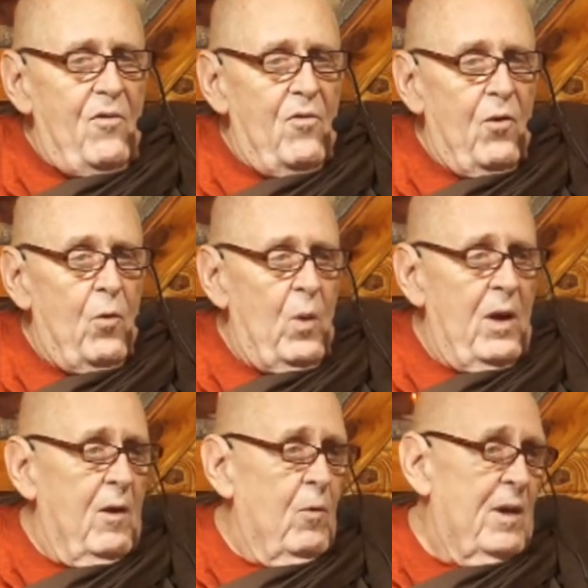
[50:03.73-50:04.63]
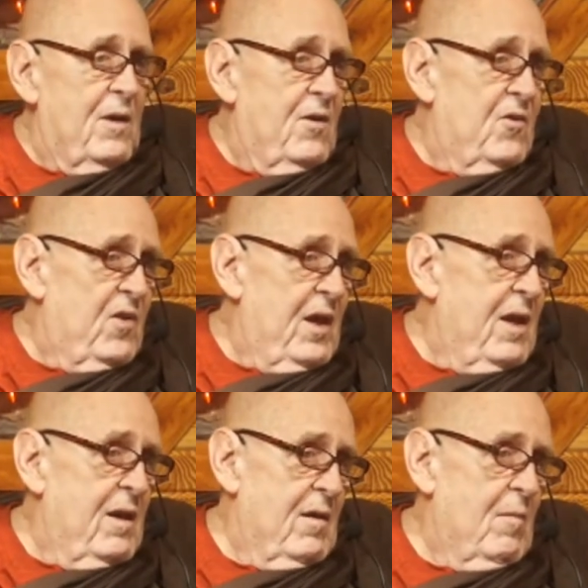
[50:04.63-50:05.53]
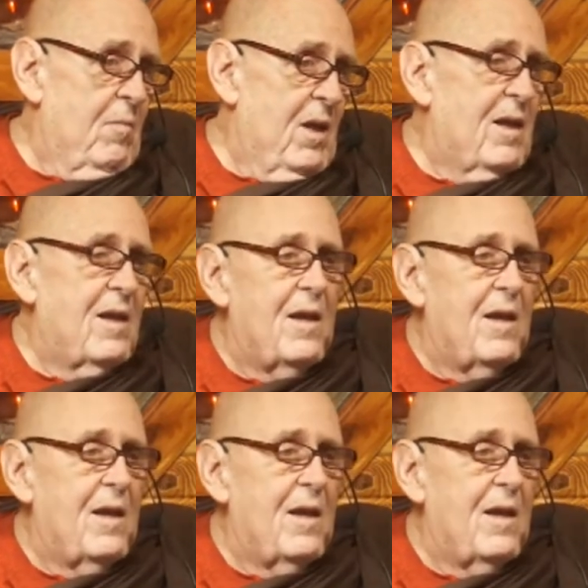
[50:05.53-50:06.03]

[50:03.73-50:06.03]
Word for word: So when I went to see him,